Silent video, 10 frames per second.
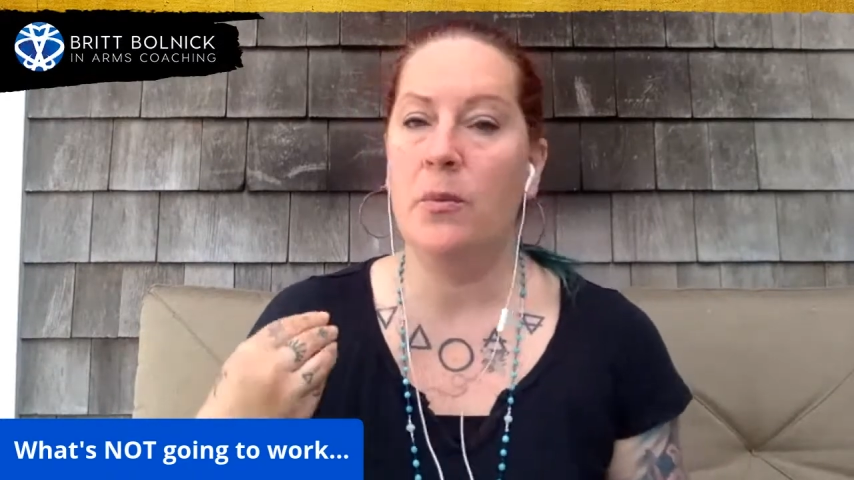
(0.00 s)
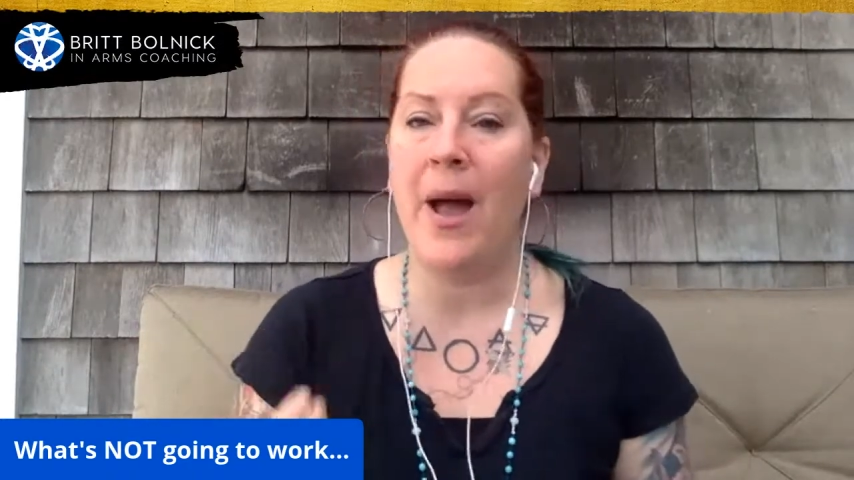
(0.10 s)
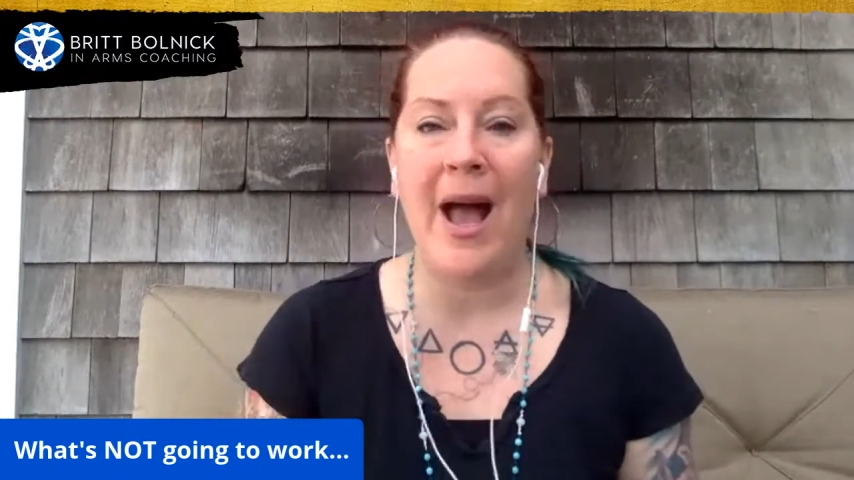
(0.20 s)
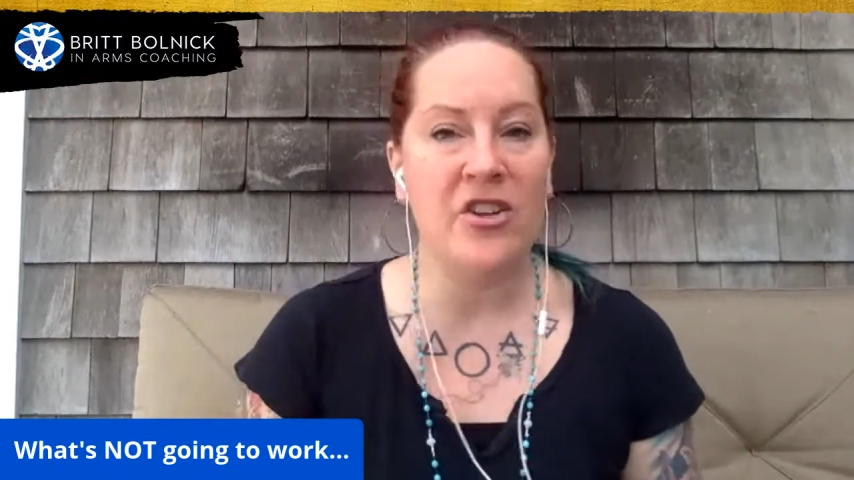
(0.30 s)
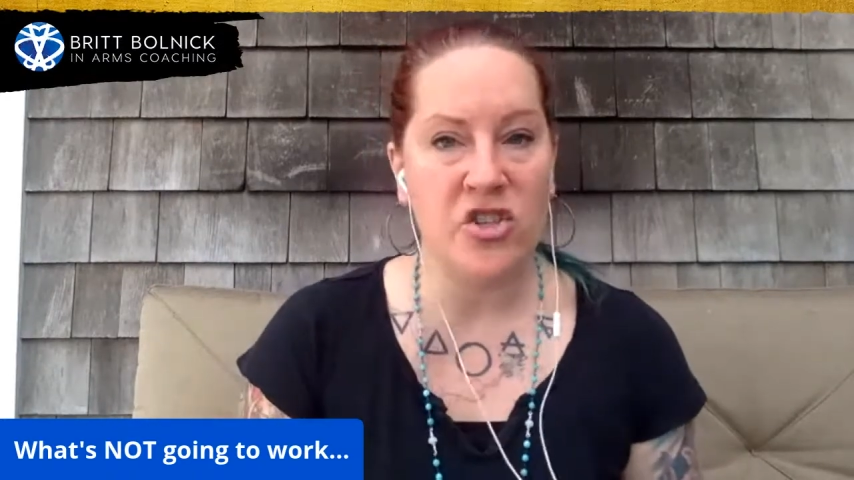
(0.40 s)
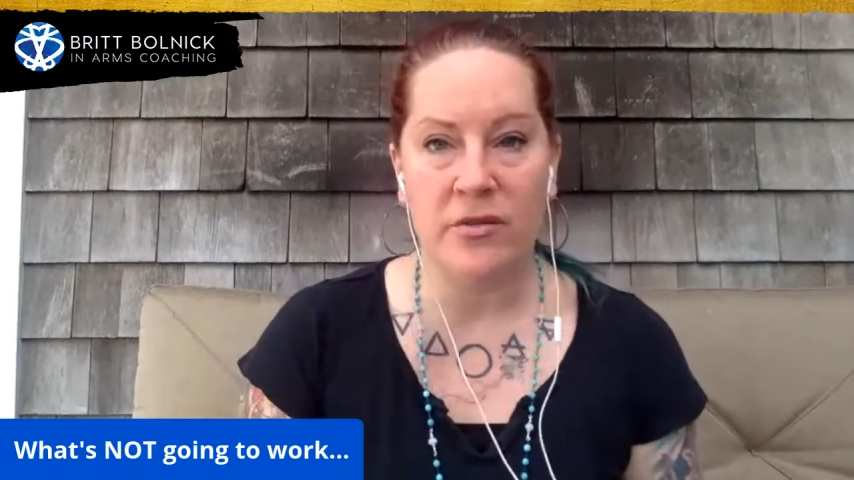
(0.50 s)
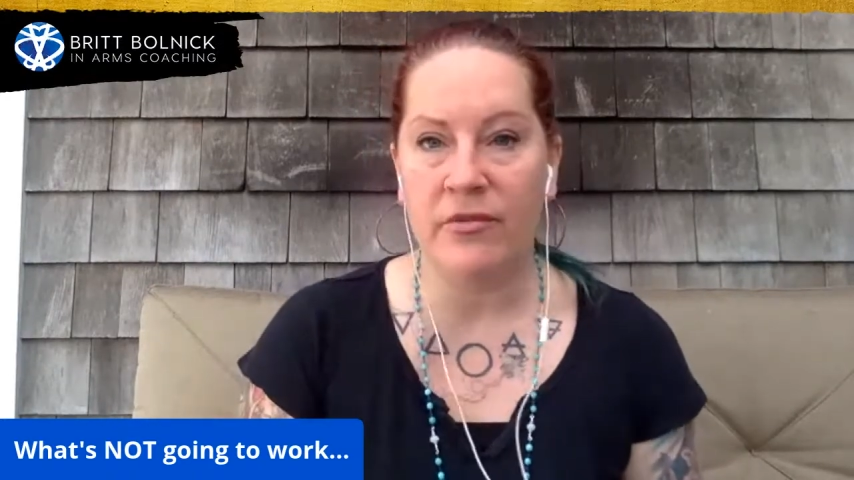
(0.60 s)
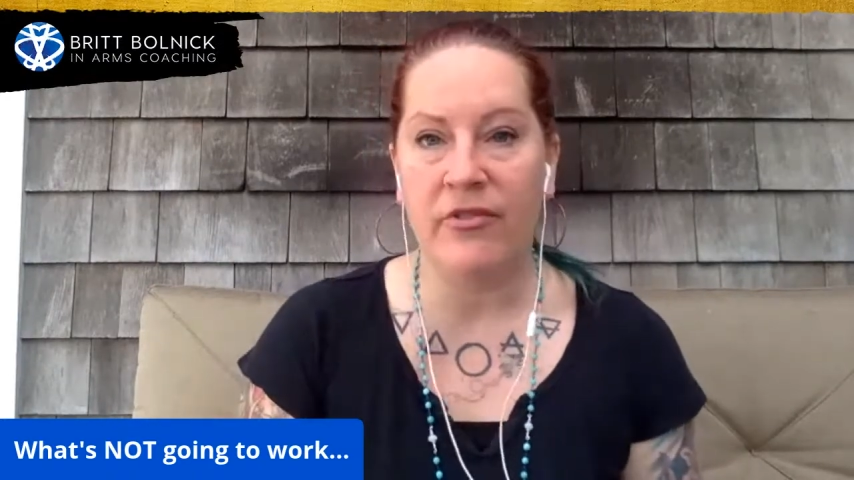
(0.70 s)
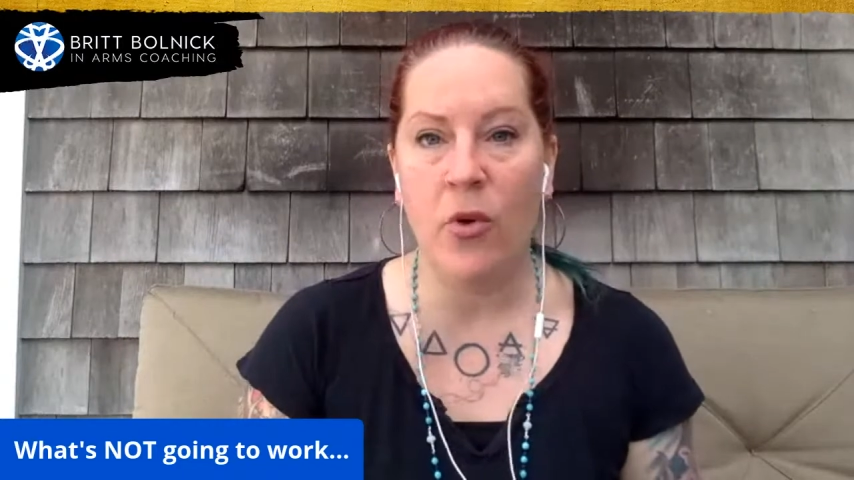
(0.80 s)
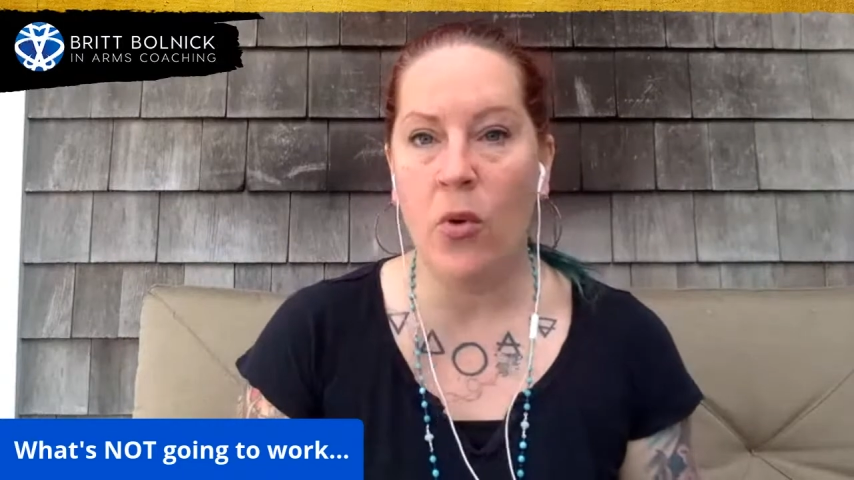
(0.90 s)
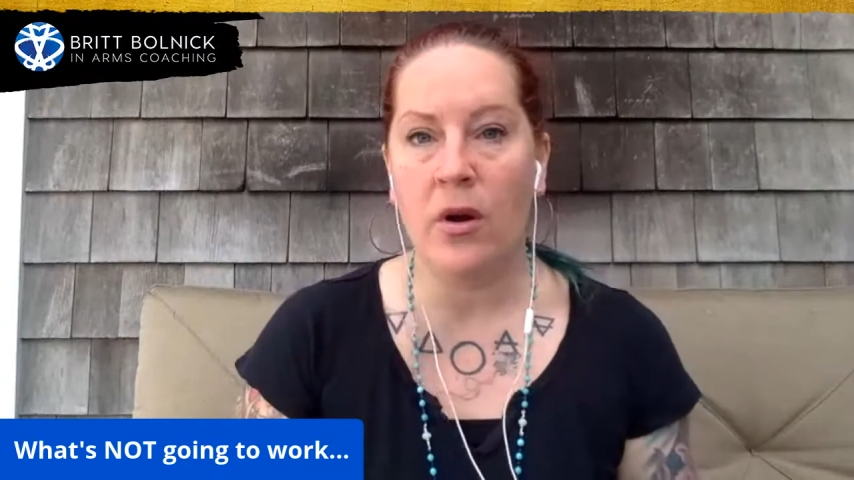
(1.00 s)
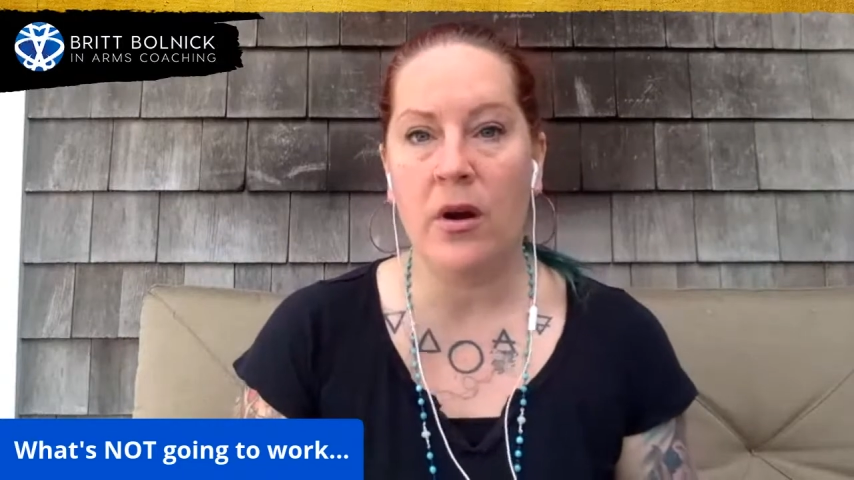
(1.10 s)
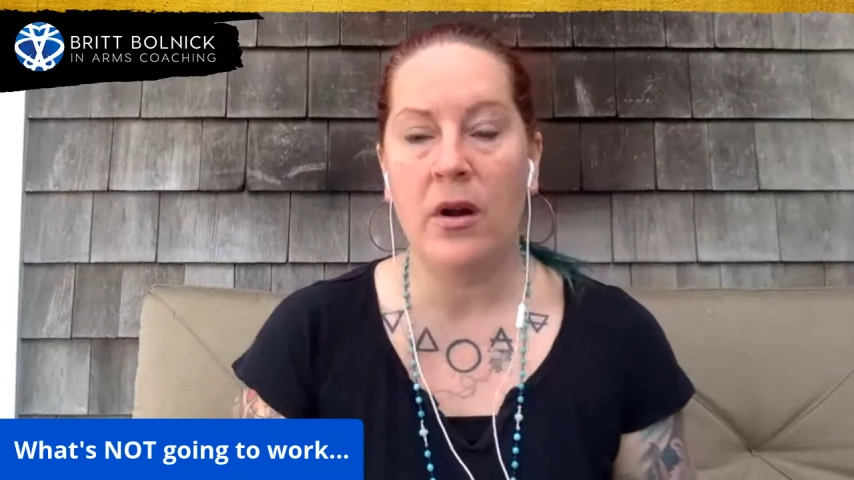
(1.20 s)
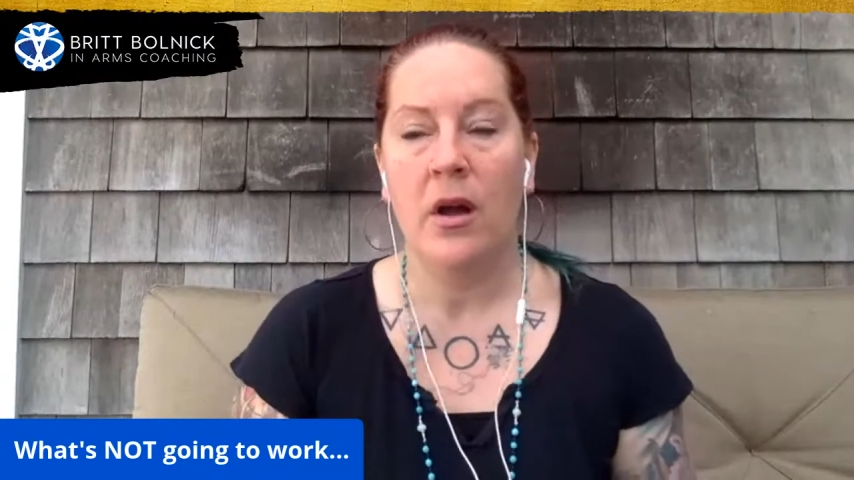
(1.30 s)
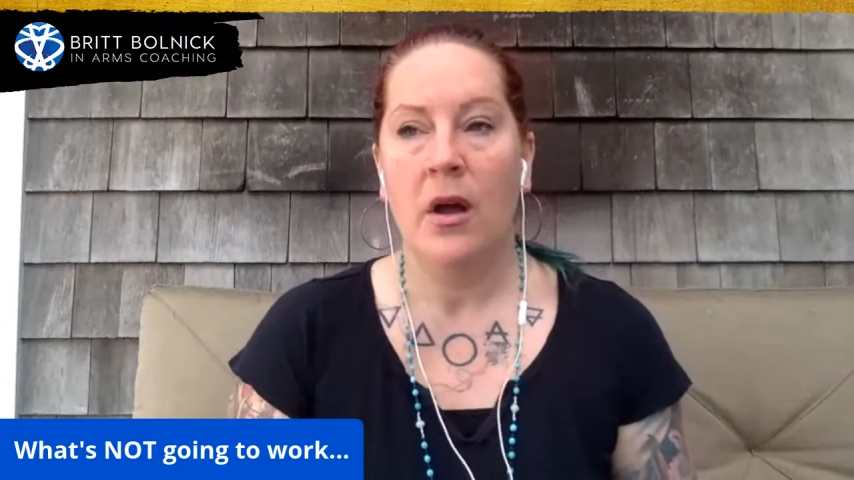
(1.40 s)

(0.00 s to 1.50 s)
passion for,